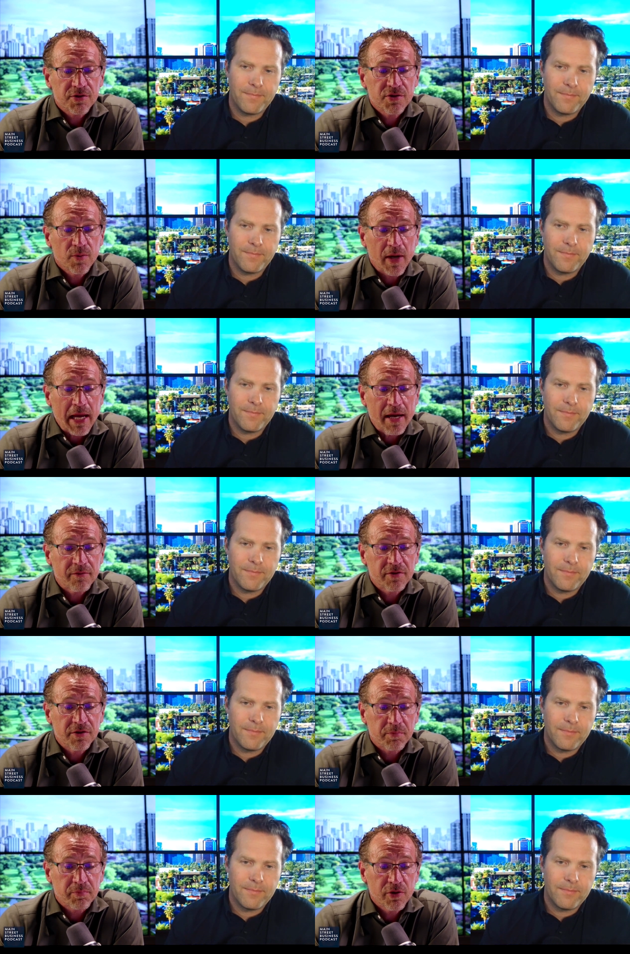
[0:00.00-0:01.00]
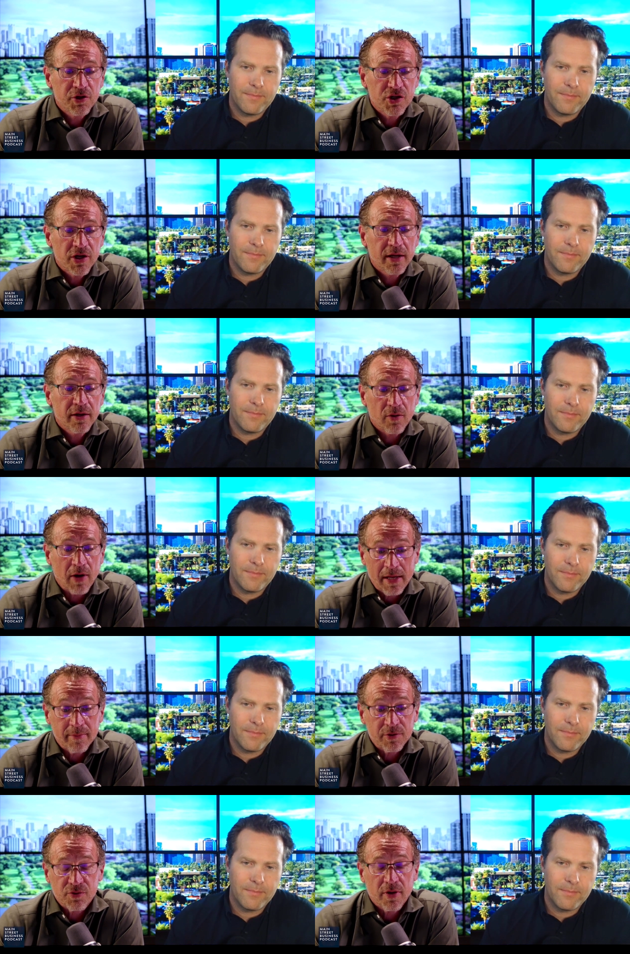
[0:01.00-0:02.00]
Speaker 1: do I have to depreciate or
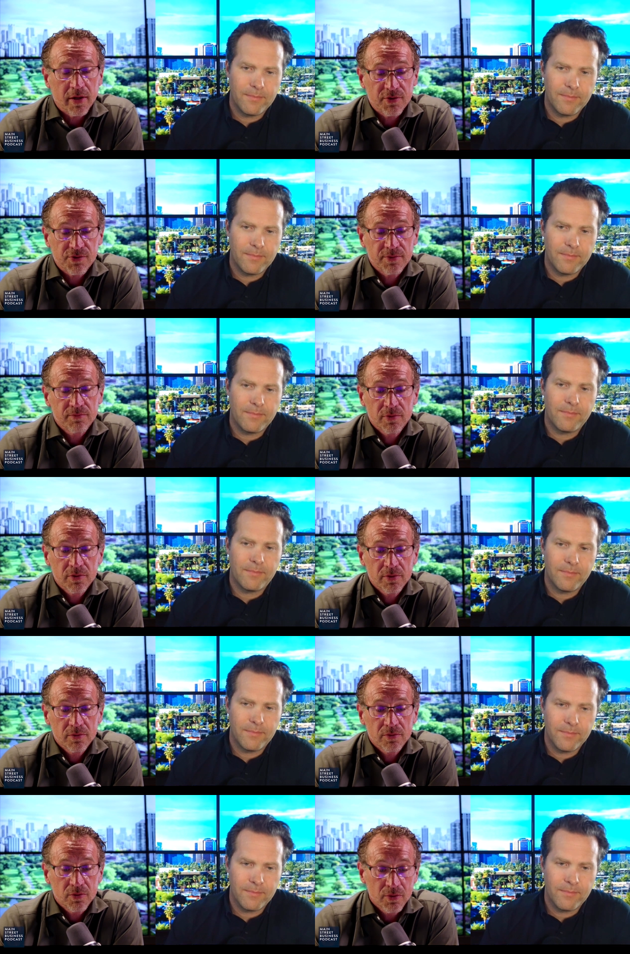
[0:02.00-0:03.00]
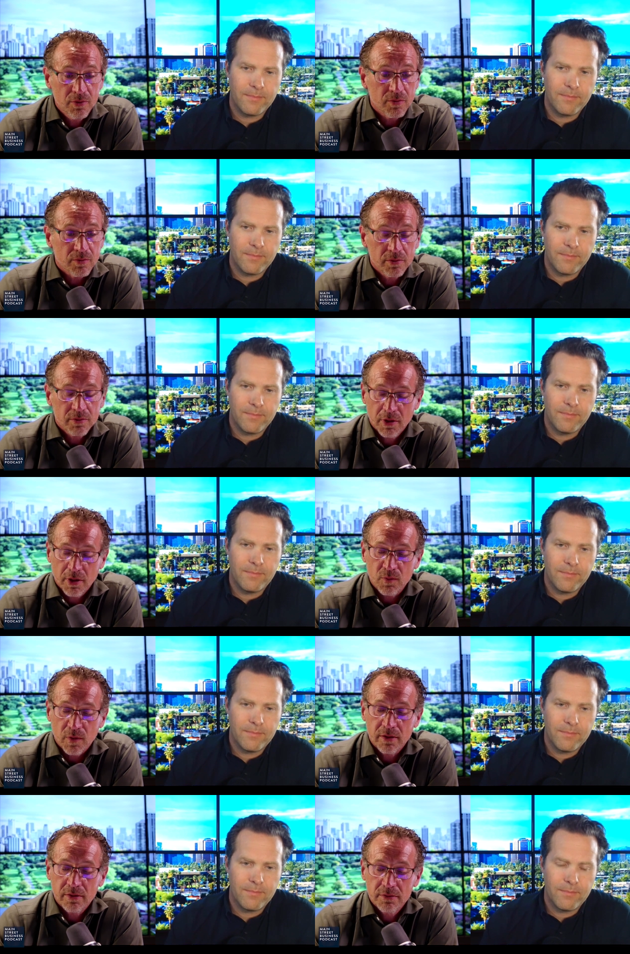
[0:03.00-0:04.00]
amortize? Ooh, good one.
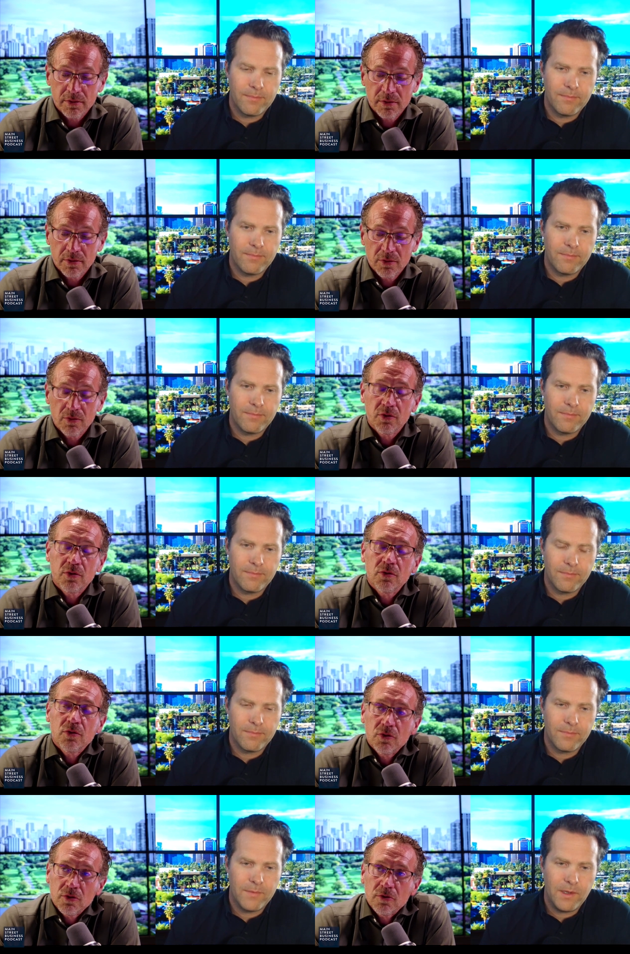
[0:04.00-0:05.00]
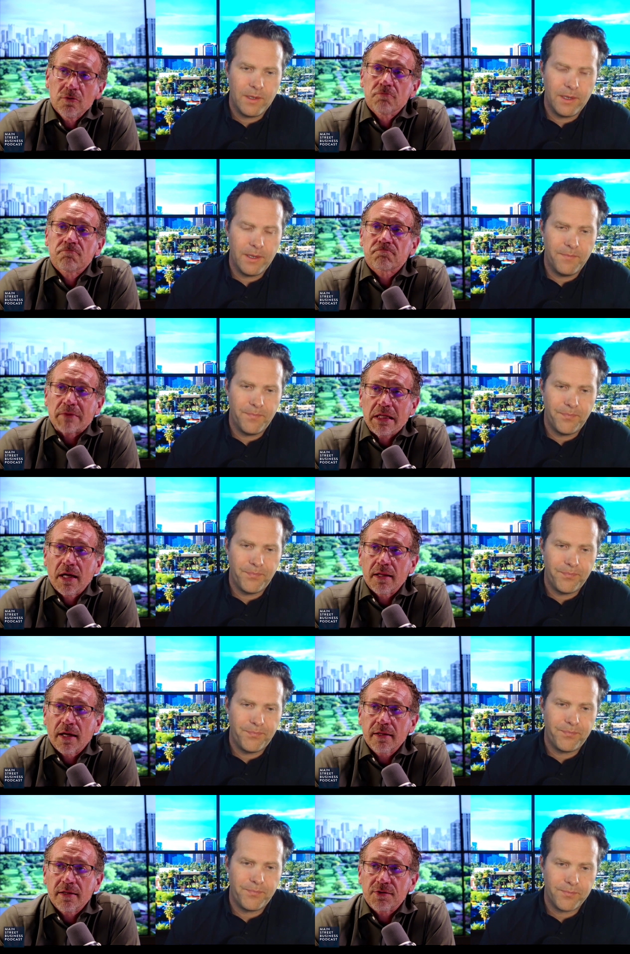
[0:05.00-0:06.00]
Yeah. I
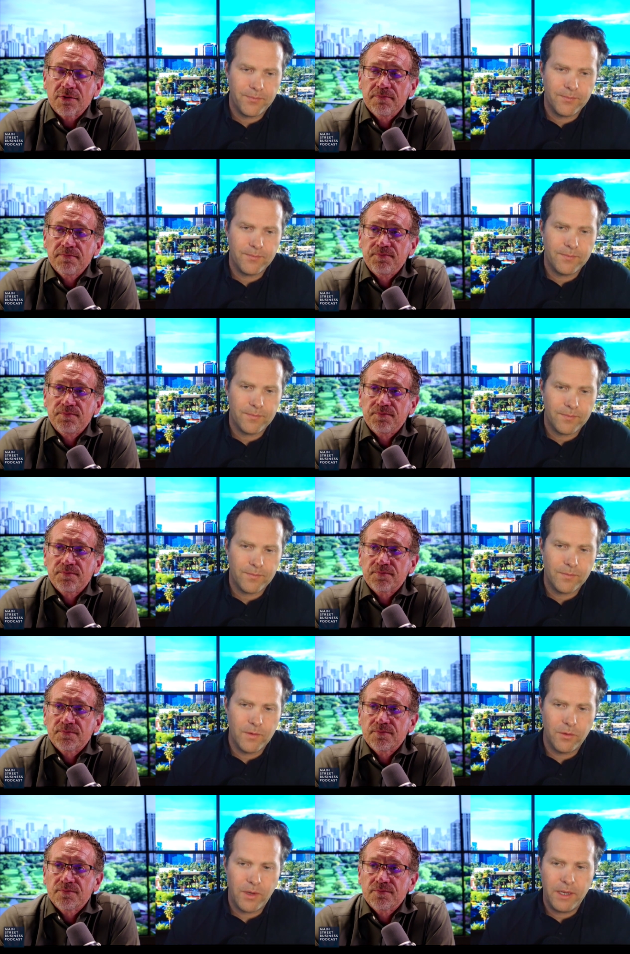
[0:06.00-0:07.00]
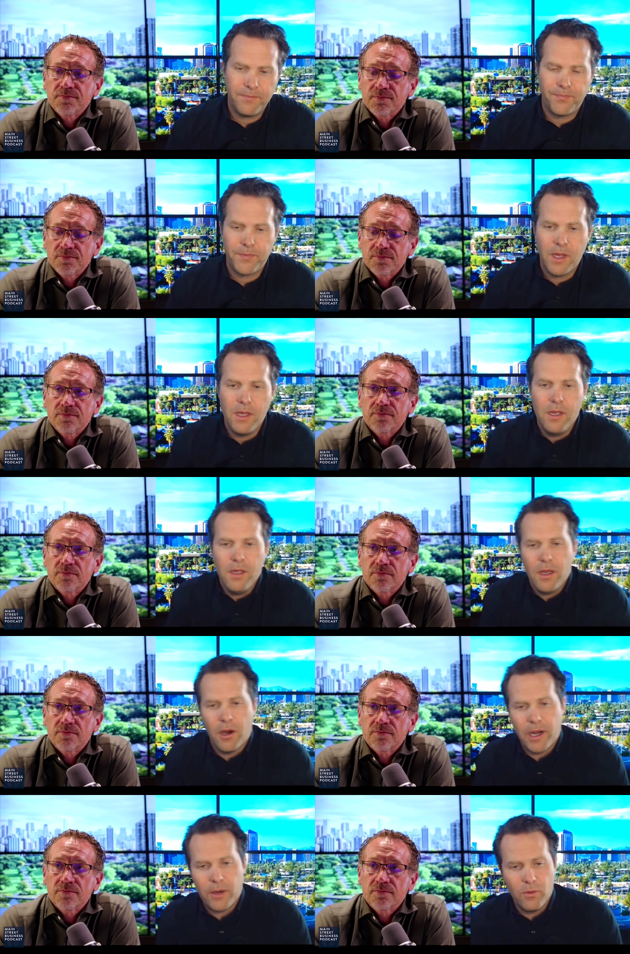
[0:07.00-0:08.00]
like
Speaker 2: this. Okay.
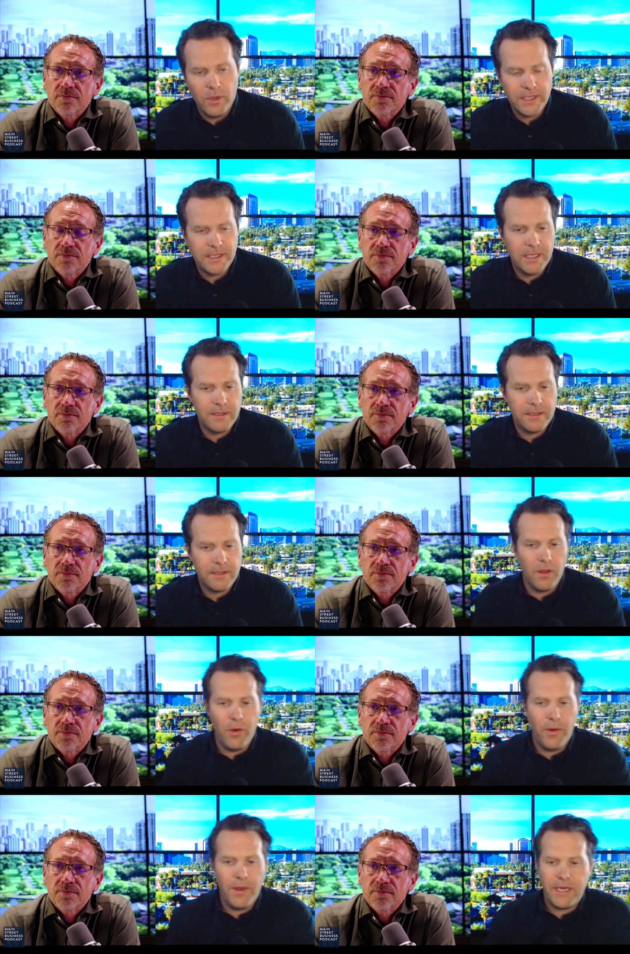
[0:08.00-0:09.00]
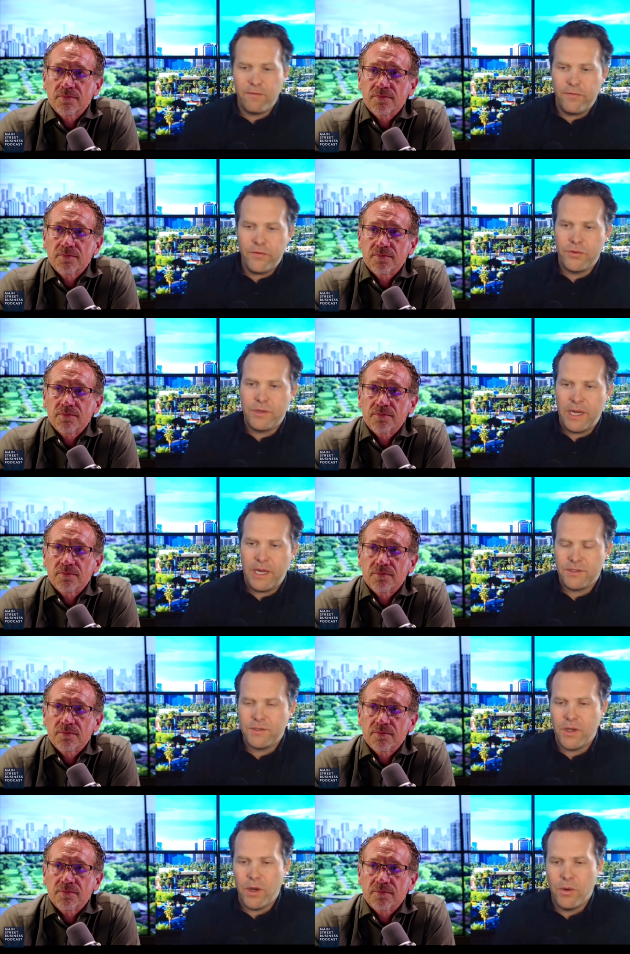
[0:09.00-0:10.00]
All right. Well, let's hit low hanging fruit,
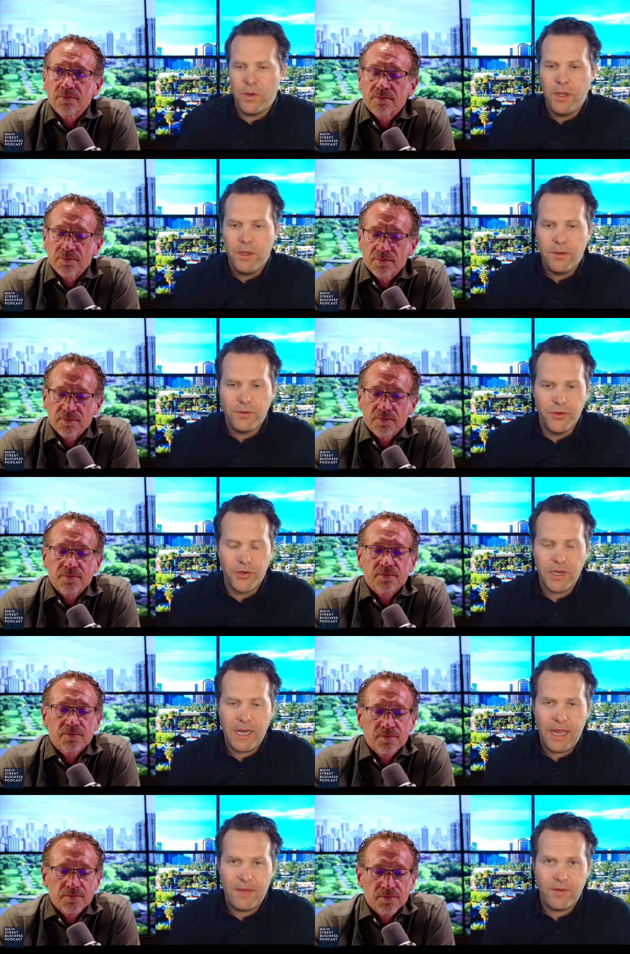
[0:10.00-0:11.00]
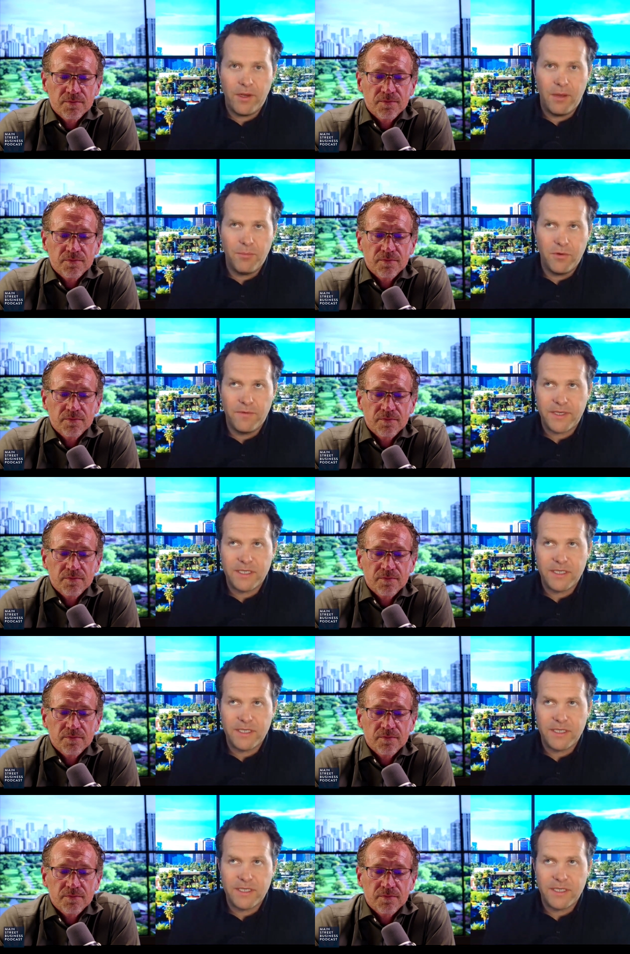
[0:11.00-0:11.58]
Dan. So you're going to have a number of